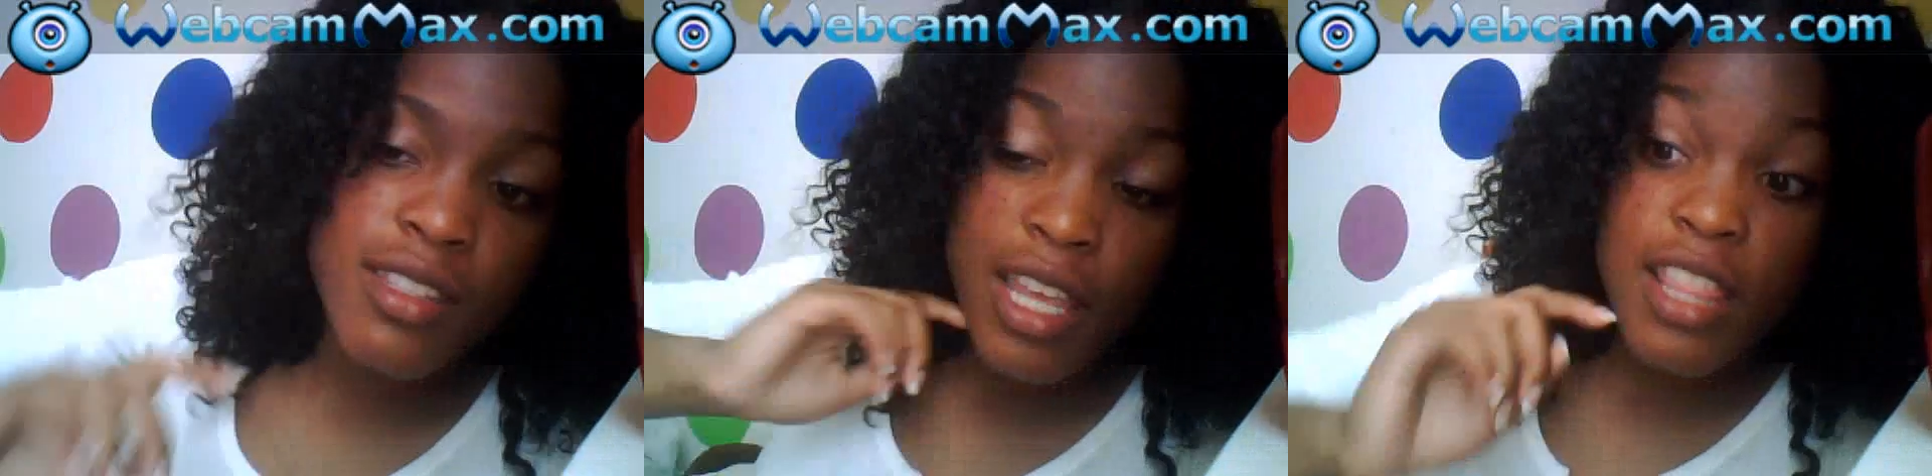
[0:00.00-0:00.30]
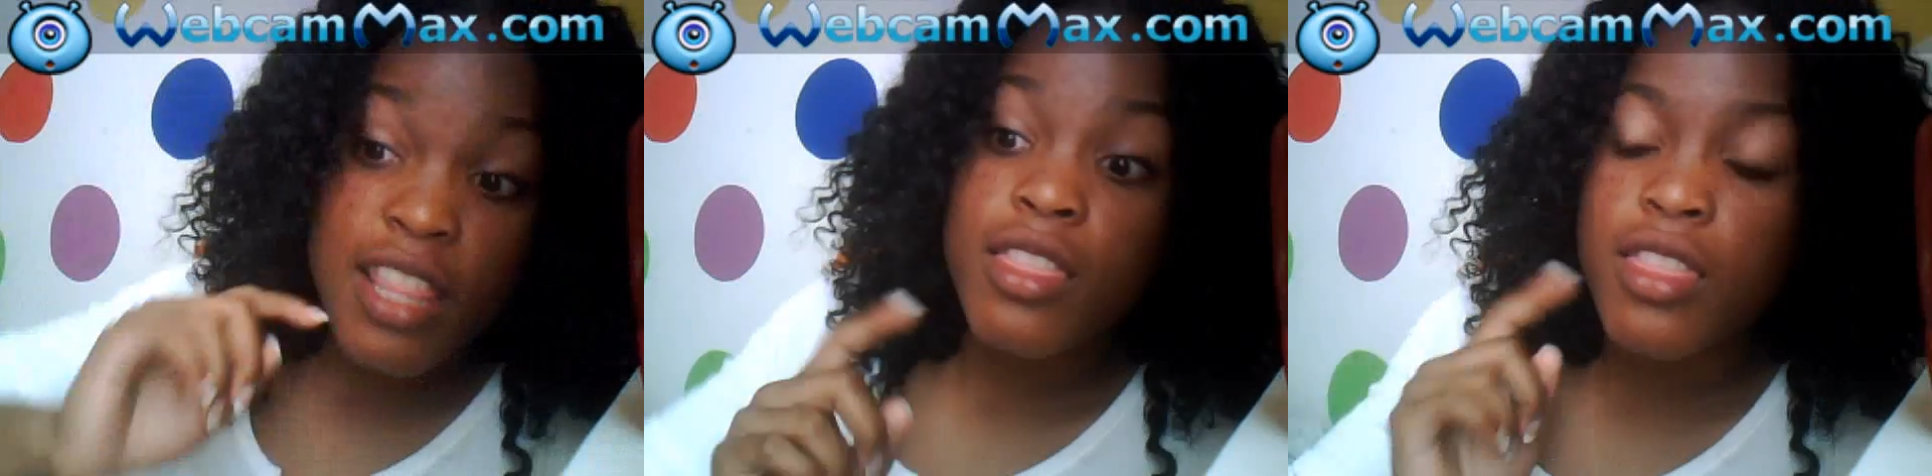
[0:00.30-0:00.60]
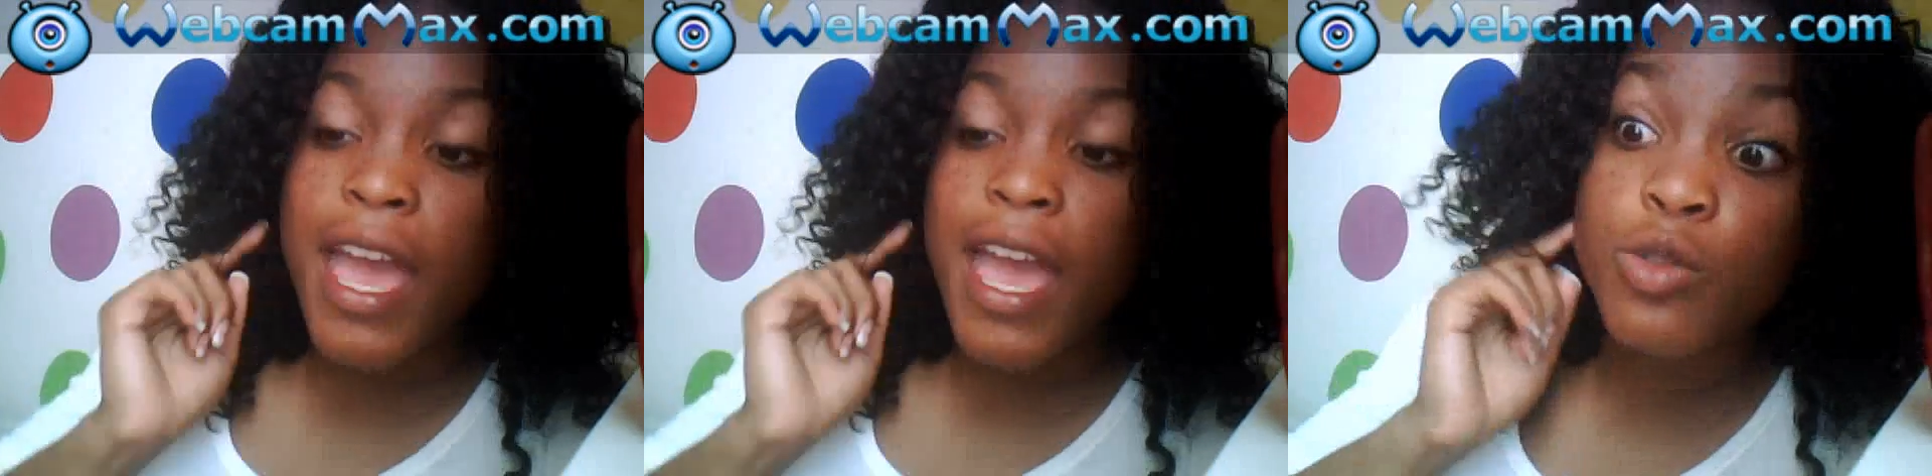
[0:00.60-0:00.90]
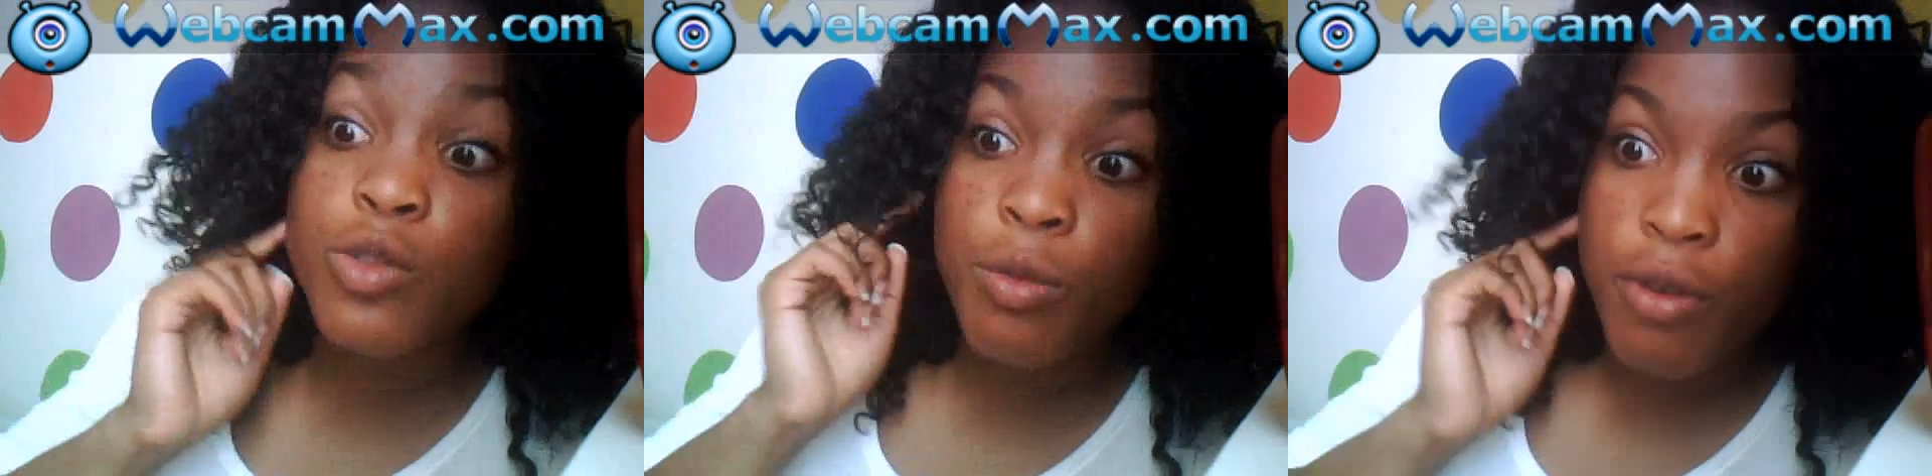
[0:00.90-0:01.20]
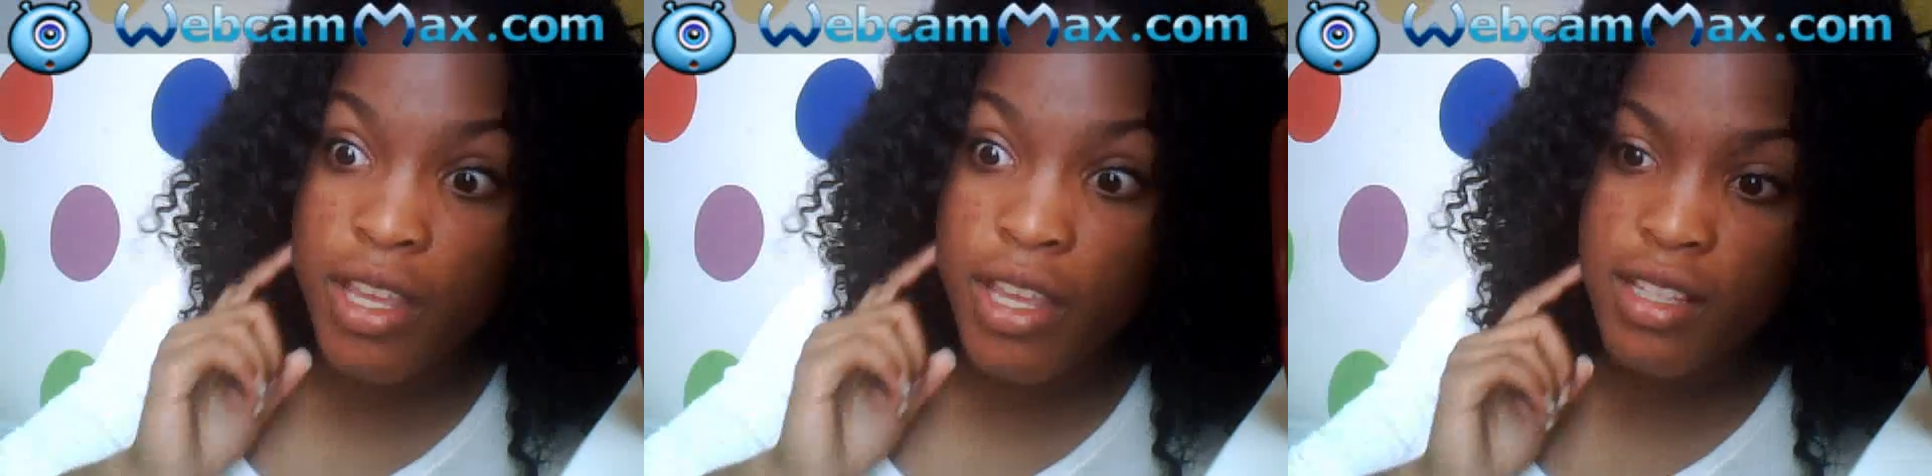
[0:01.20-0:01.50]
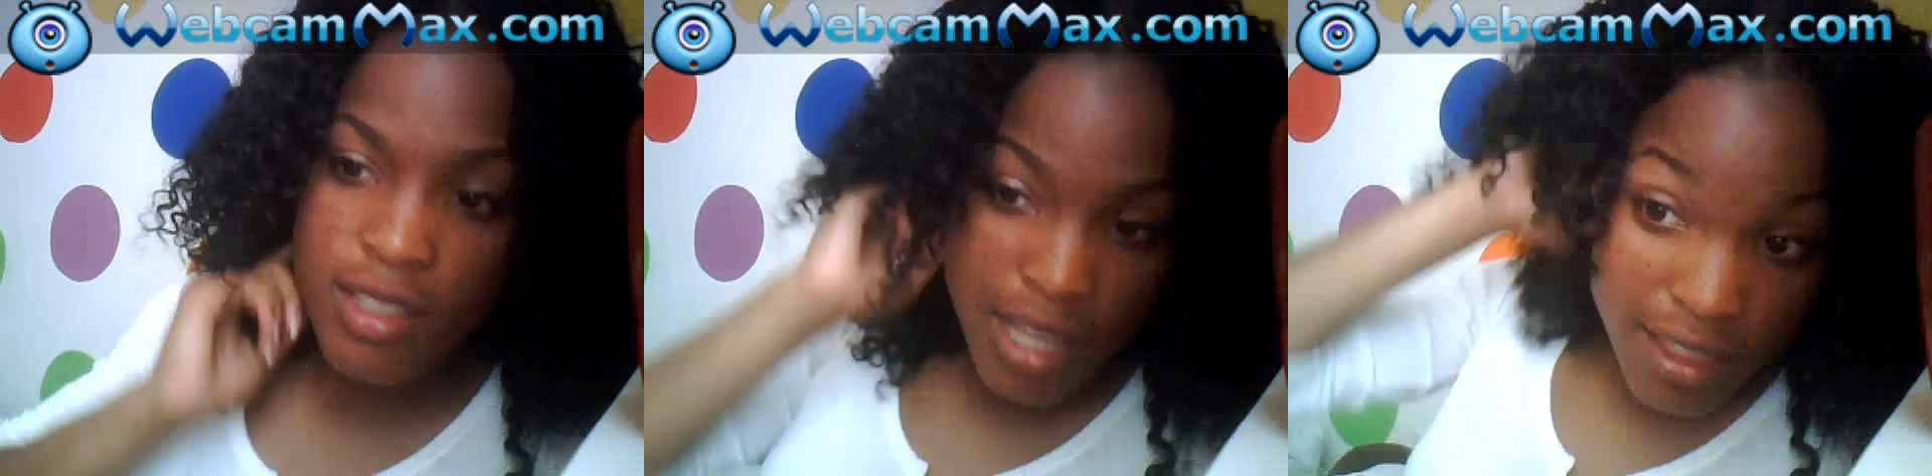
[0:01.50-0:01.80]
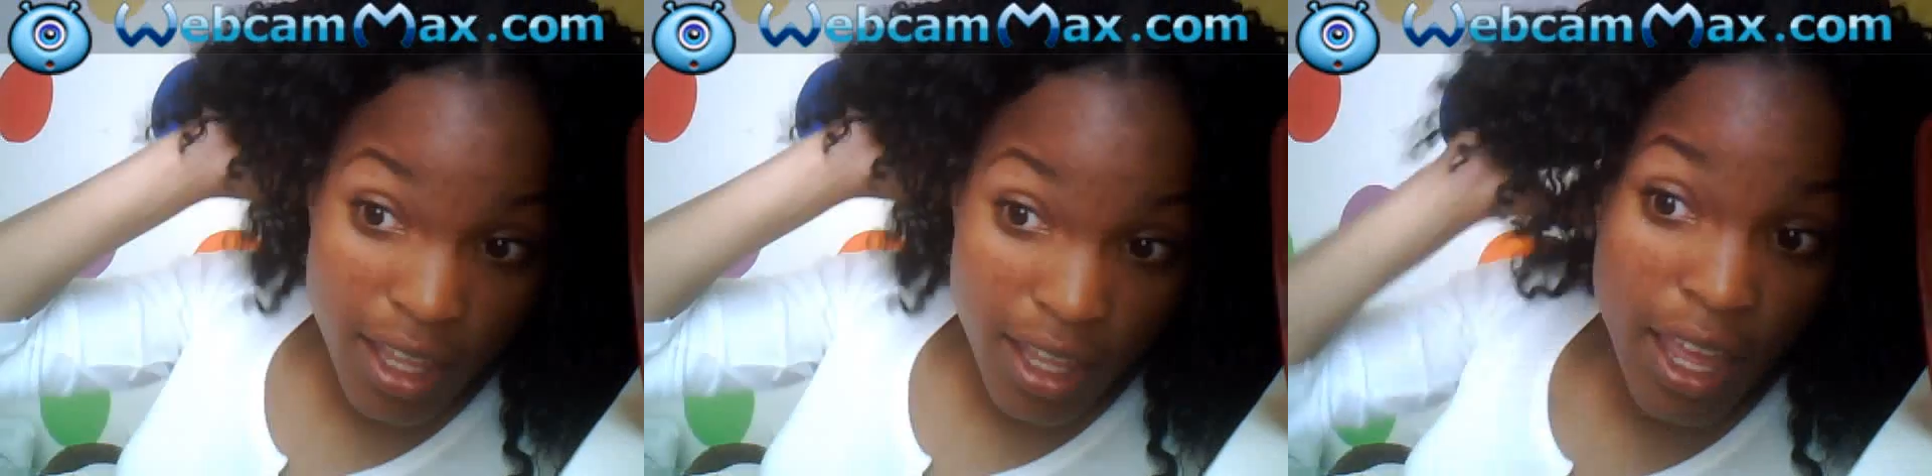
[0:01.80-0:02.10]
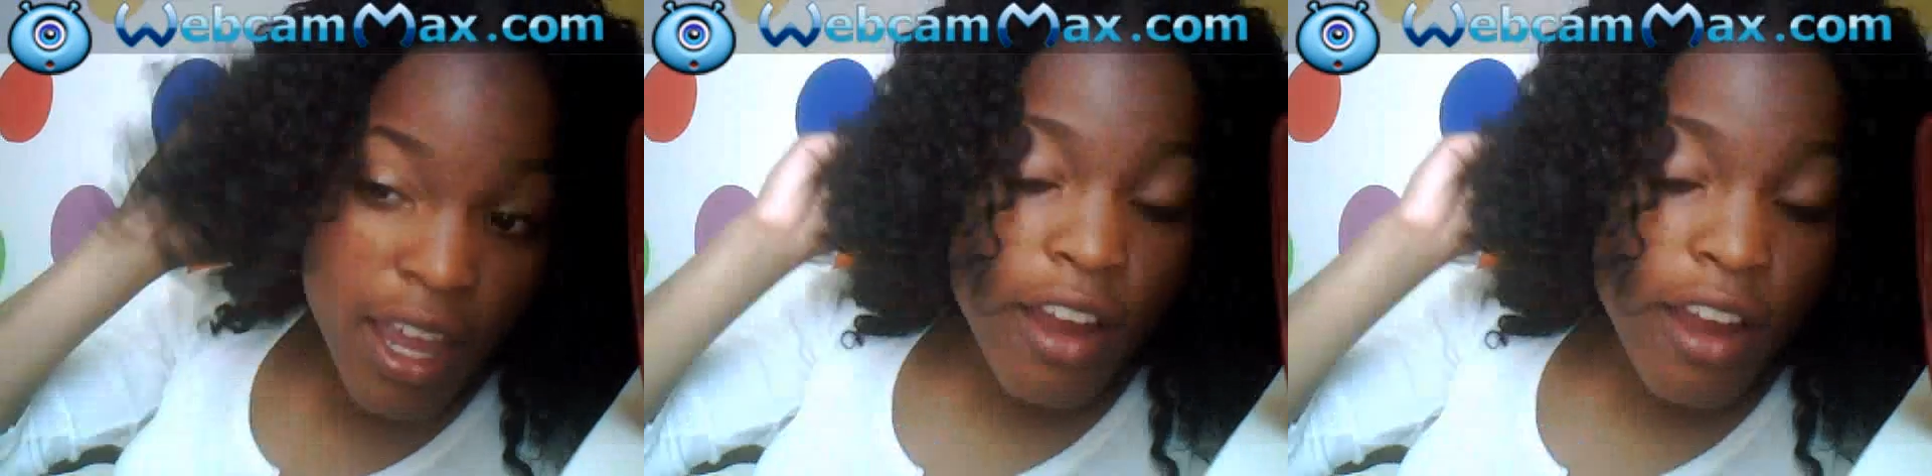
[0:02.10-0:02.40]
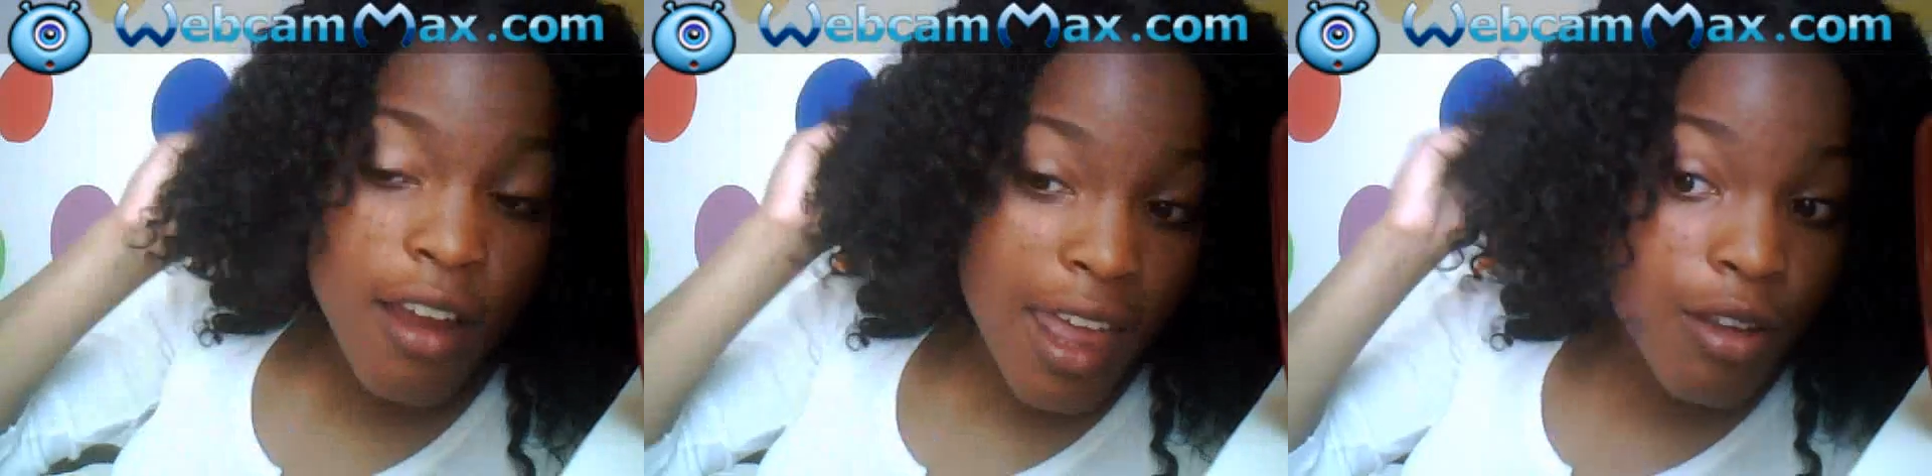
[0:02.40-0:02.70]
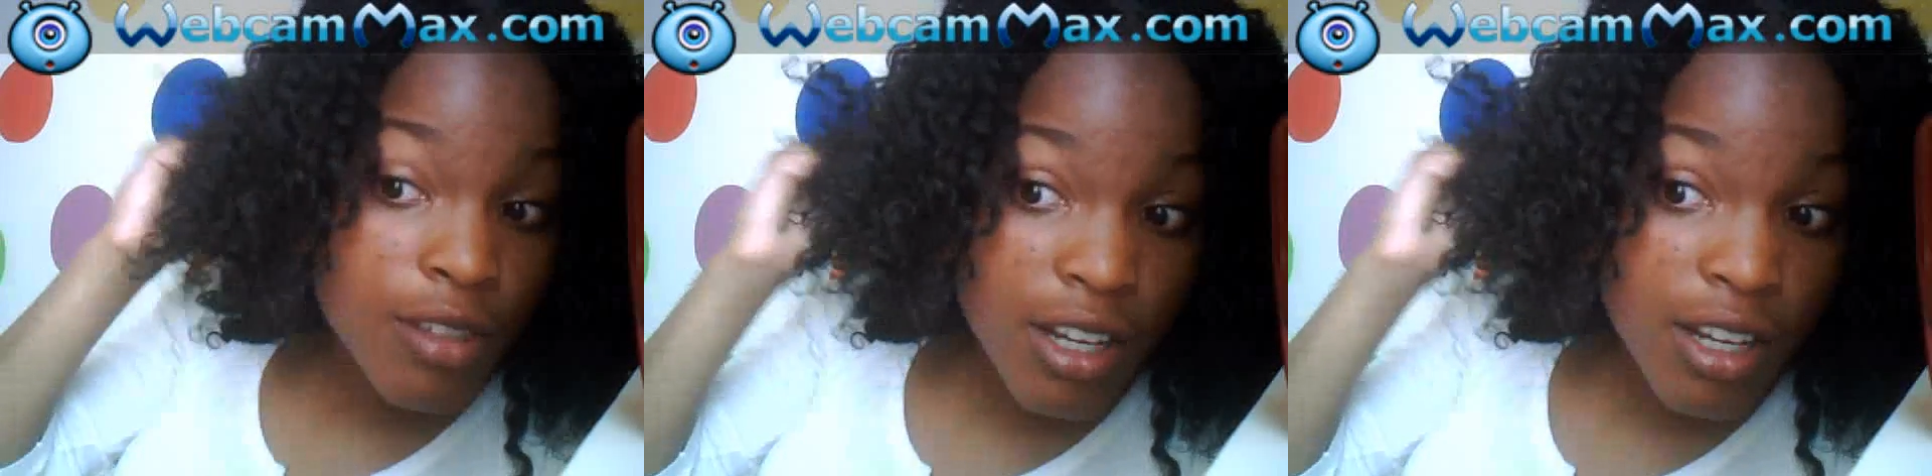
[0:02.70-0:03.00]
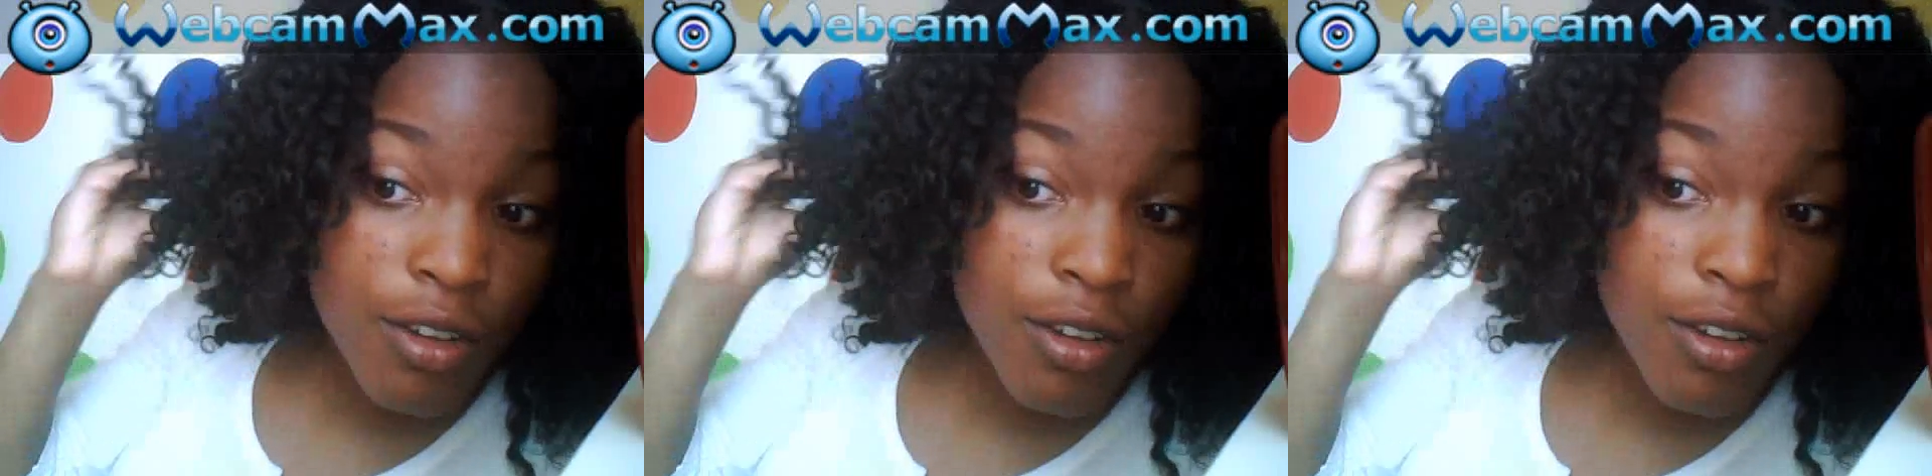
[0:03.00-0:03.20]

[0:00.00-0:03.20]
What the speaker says: in the actual braids, not the hair. I don't get it on the